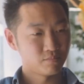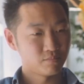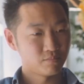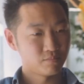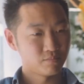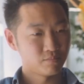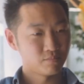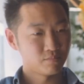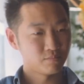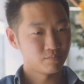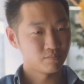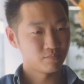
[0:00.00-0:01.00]

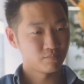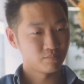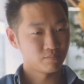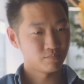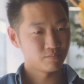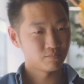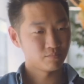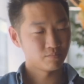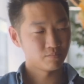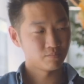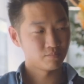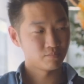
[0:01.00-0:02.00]

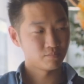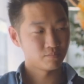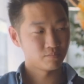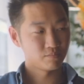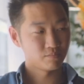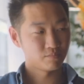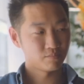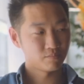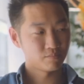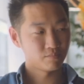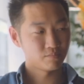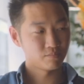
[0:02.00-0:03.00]

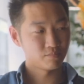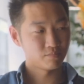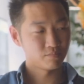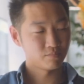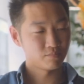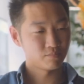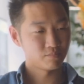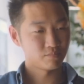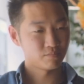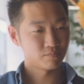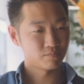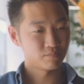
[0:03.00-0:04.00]

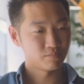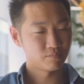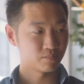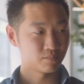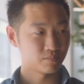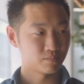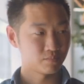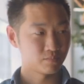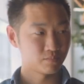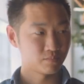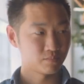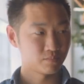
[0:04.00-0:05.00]

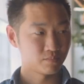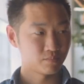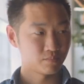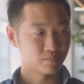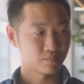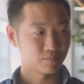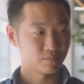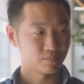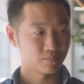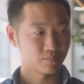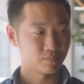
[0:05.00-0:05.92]
No words are spoken by the person on screen.